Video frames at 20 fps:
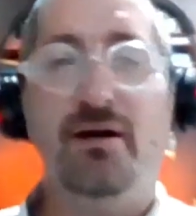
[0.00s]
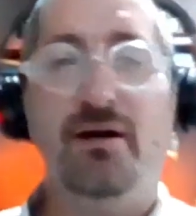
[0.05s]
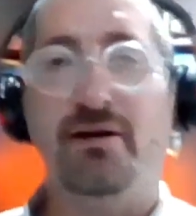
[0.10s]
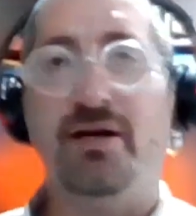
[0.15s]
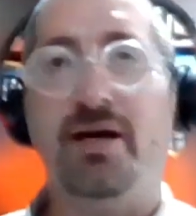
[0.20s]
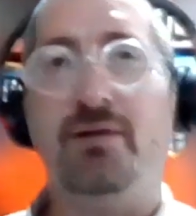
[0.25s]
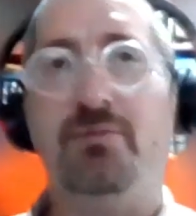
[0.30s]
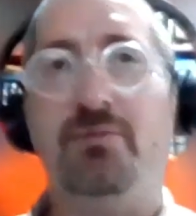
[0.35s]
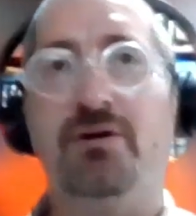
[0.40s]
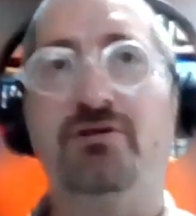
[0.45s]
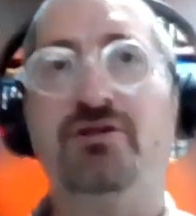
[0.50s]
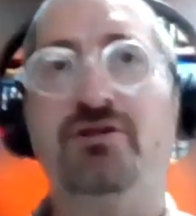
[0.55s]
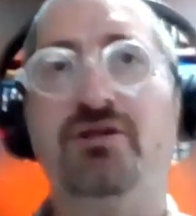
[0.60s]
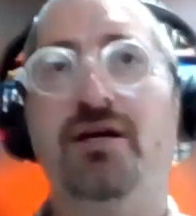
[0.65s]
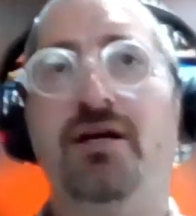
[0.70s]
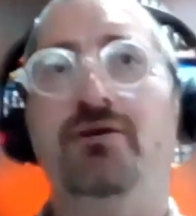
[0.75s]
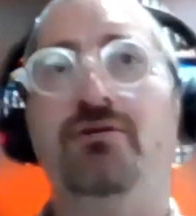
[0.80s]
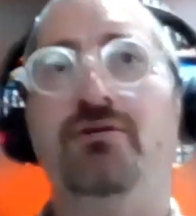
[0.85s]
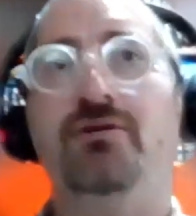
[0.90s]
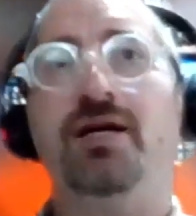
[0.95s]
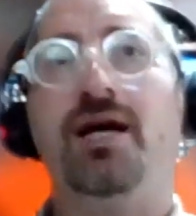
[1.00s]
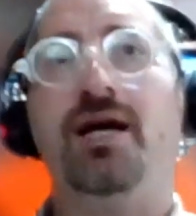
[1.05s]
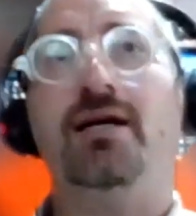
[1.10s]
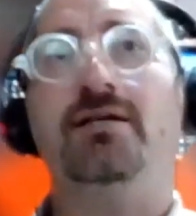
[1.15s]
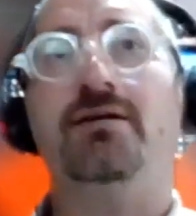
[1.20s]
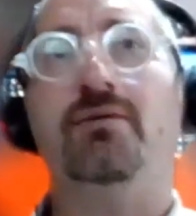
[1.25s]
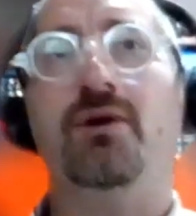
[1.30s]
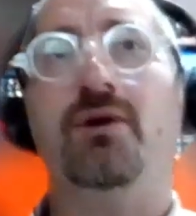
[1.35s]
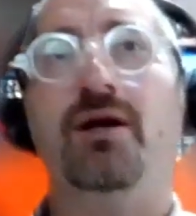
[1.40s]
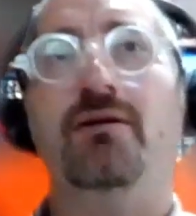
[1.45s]
the neighbors, you
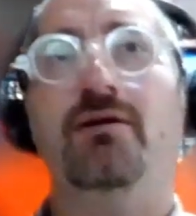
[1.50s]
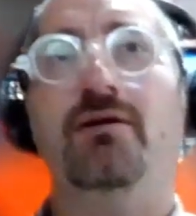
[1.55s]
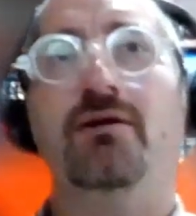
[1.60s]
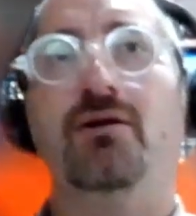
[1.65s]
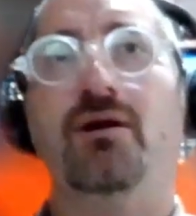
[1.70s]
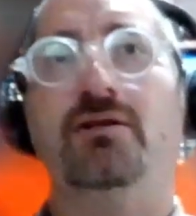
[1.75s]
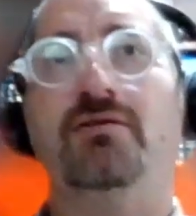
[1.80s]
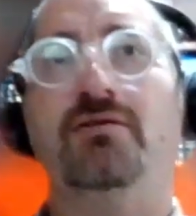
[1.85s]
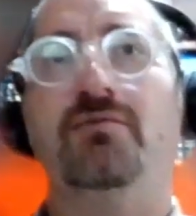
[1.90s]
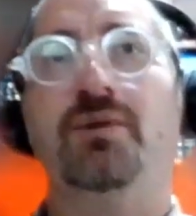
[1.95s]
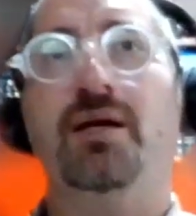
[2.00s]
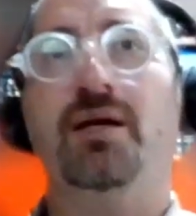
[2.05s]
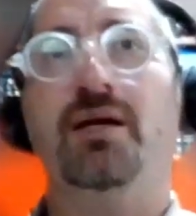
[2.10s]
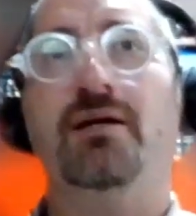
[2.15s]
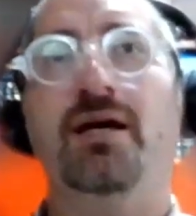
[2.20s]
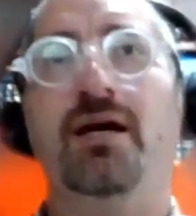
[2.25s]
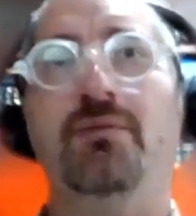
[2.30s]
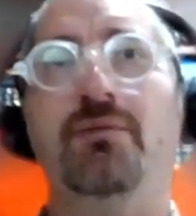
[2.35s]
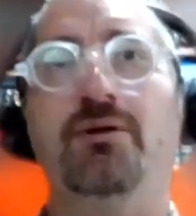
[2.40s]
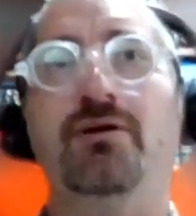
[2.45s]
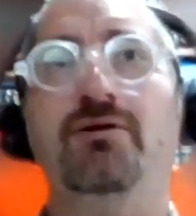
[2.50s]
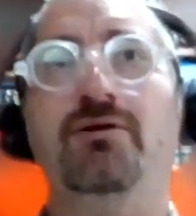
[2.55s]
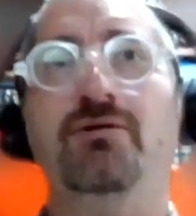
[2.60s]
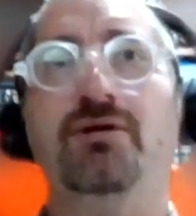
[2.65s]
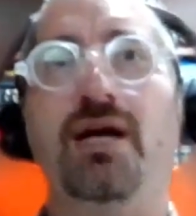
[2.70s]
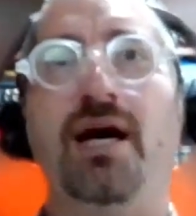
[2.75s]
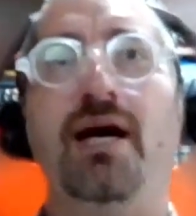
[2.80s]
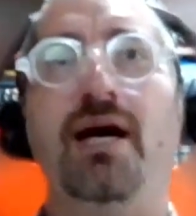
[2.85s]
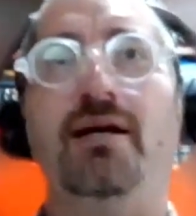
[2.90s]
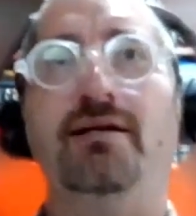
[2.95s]
can't, in the laws of being a neighbor, you
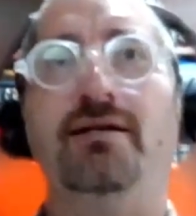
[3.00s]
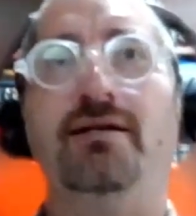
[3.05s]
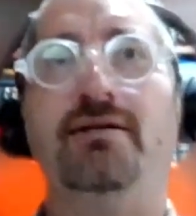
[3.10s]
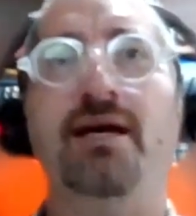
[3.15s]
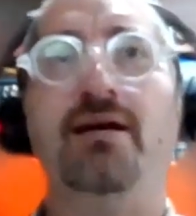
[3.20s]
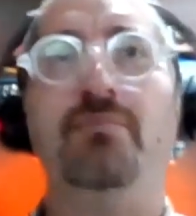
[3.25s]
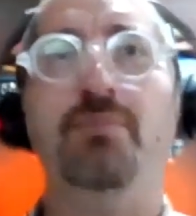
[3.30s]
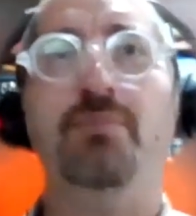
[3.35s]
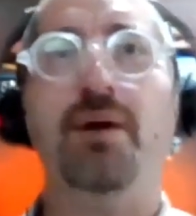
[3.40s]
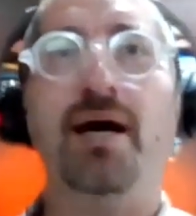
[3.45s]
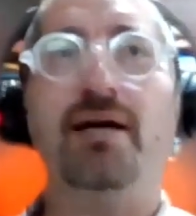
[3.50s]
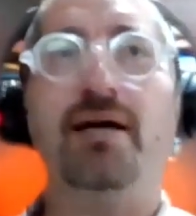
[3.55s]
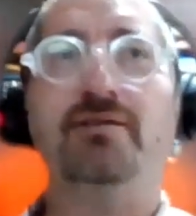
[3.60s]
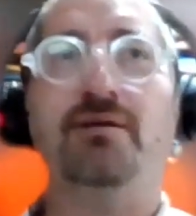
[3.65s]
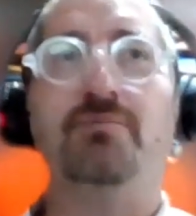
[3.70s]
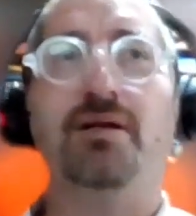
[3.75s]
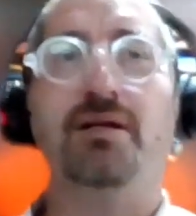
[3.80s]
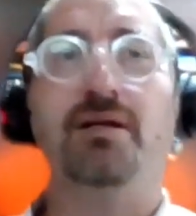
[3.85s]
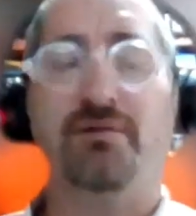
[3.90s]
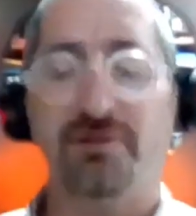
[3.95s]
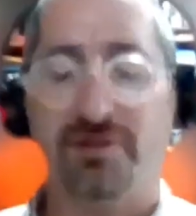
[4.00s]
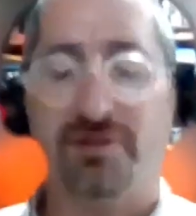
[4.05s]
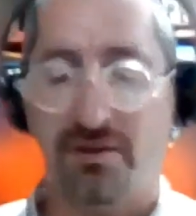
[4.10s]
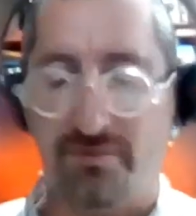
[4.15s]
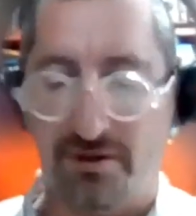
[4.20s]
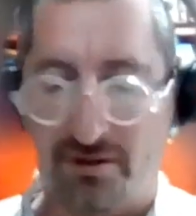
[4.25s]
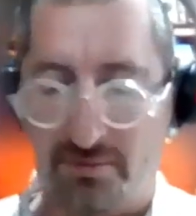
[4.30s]
can't take back something that was